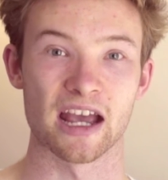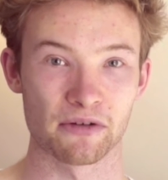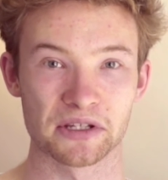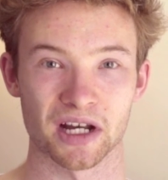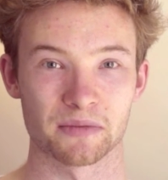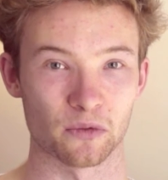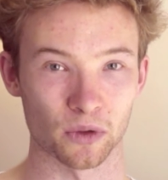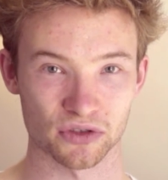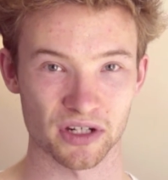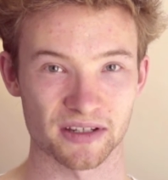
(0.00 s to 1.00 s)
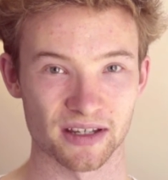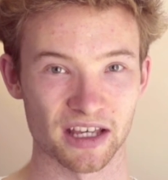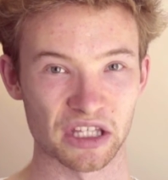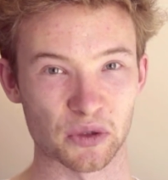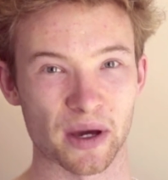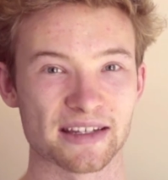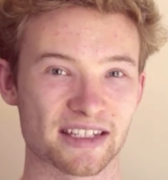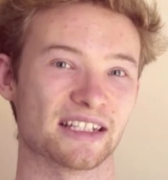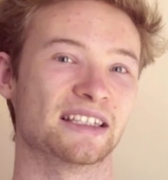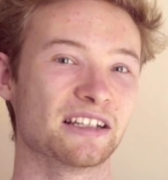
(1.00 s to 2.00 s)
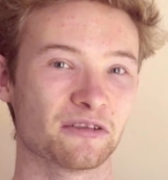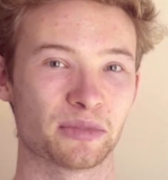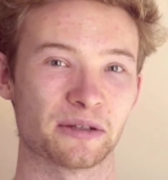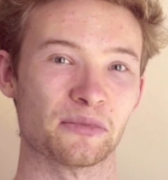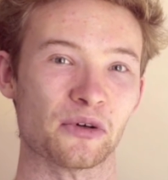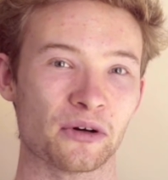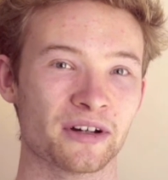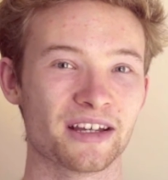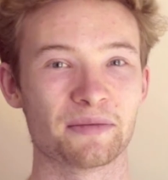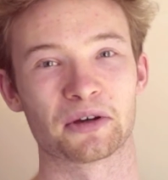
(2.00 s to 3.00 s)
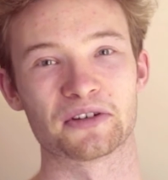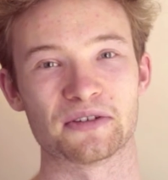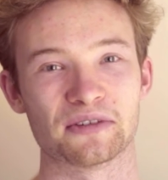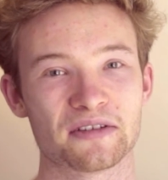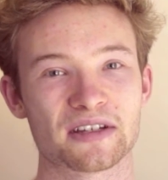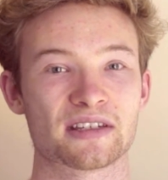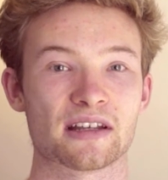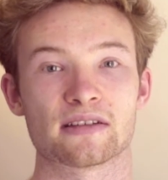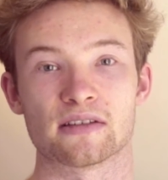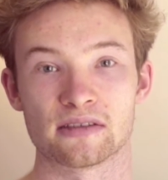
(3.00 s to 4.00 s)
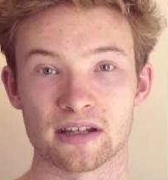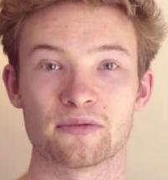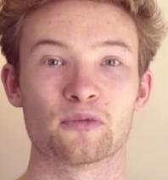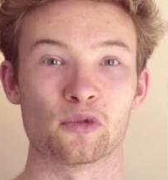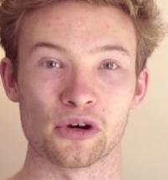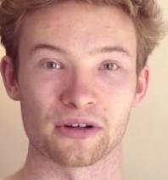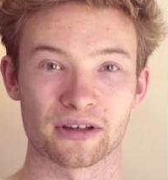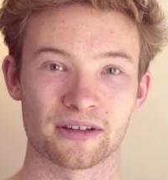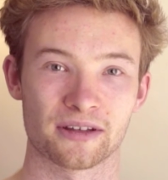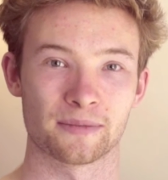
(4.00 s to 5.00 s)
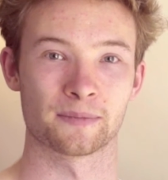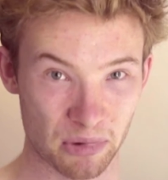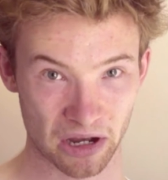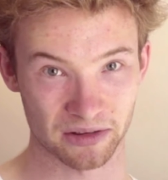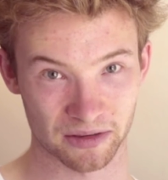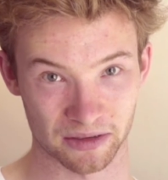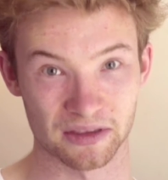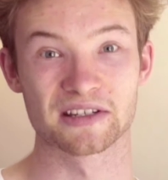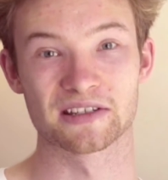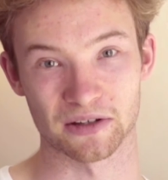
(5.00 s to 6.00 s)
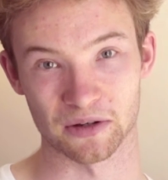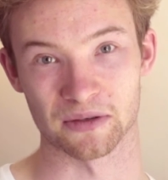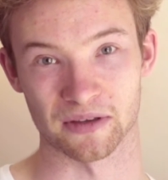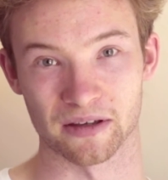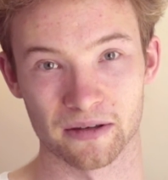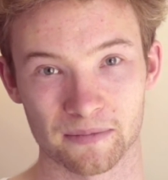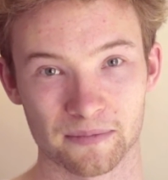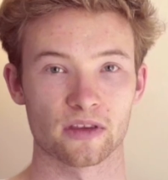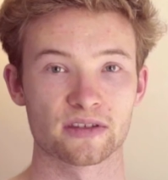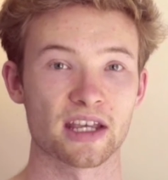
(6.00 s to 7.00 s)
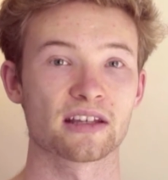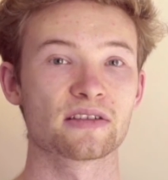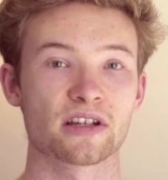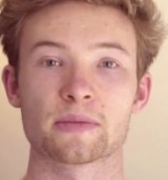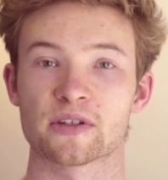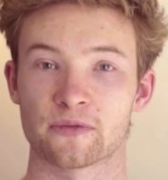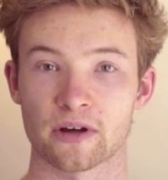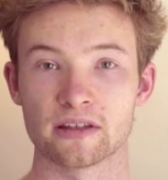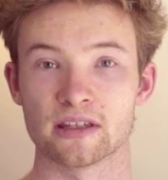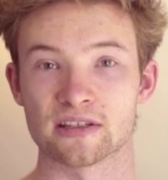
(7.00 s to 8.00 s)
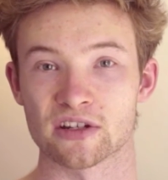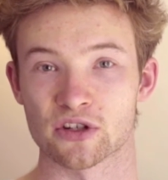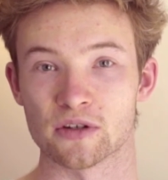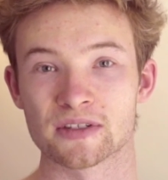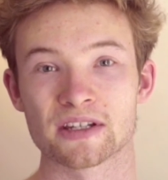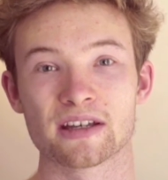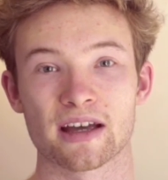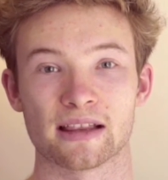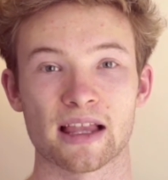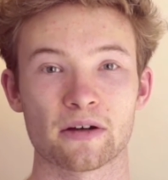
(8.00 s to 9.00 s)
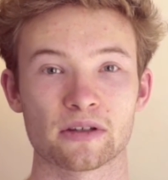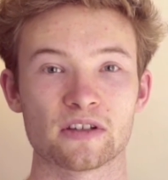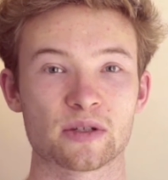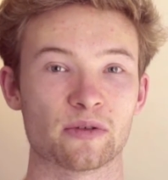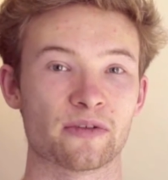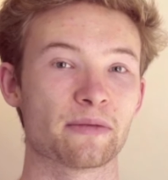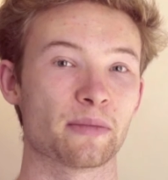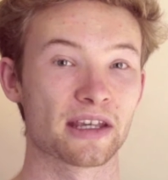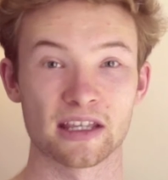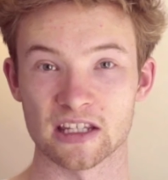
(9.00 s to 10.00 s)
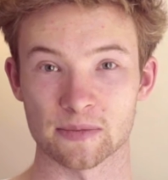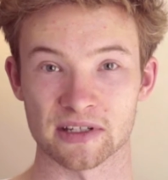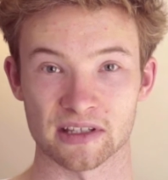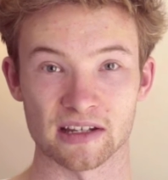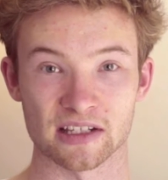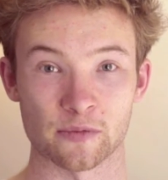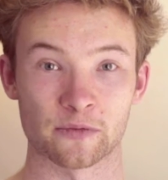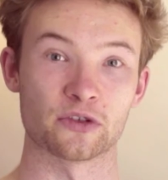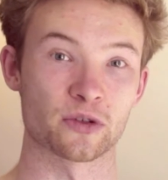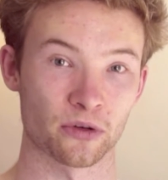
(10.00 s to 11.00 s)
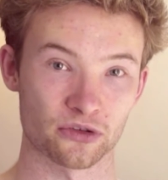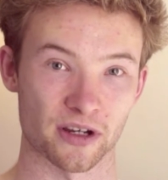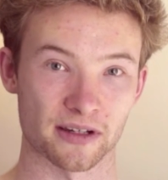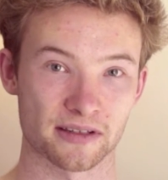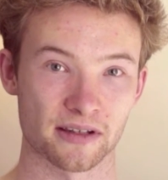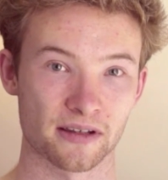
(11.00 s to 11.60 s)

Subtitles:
every time you watch it, you hate it a little bit more because you notice things that didn't work. But this is a good thing. Taking time to find these issues allow you to prevent making these mistakes in future projects.